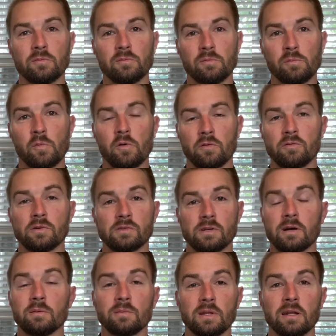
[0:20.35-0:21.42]
more for
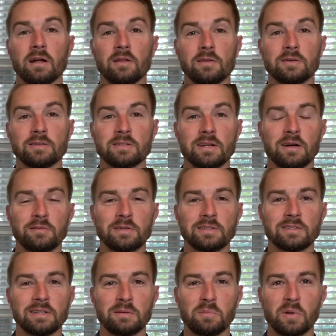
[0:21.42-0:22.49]
some than others,
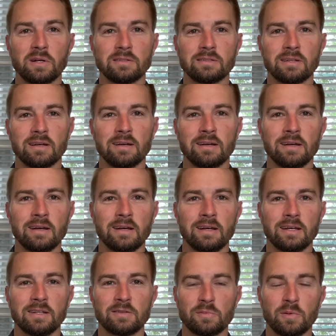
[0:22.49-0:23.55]
obviously, but
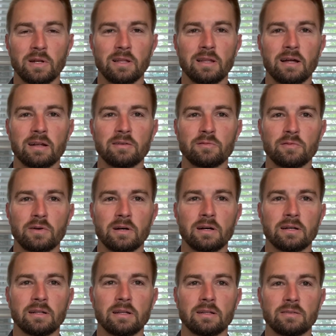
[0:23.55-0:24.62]
it's been a lot
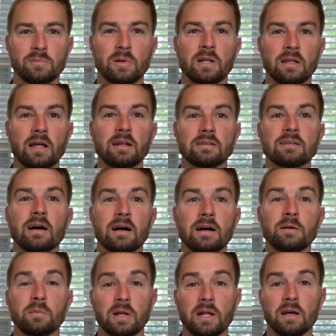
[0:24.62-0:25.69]
of
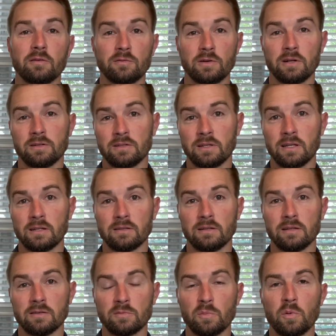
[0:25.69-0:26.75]
time and effort to get to
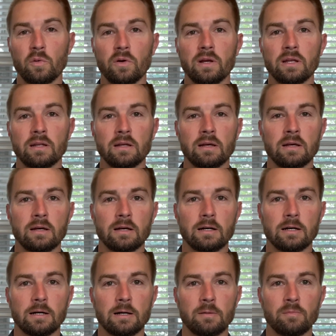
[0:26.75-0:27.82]
this point.
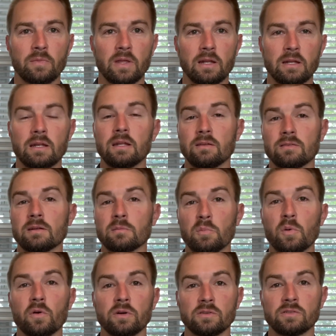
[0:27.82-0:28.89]
And it is an
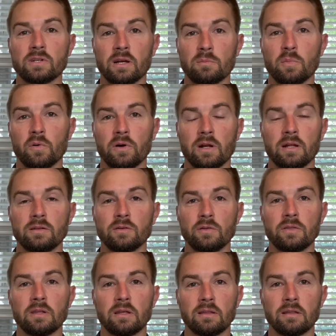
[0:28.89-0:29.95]
important checkpoint. I do
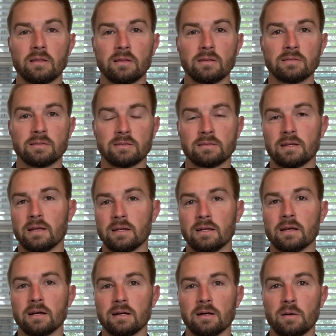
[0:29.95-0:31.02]
think that this is a
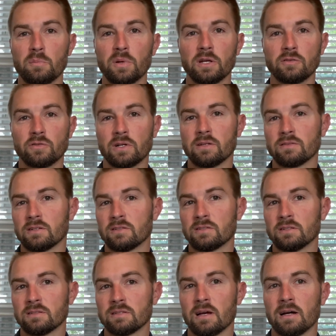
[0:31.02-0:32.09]
big
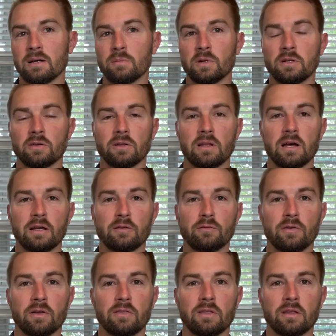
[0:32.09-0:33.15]
transition time in your life.
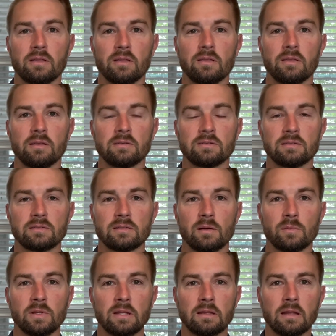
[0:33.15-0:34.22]
I think that this is
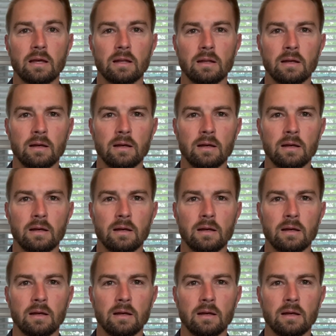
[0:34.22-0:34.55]
something that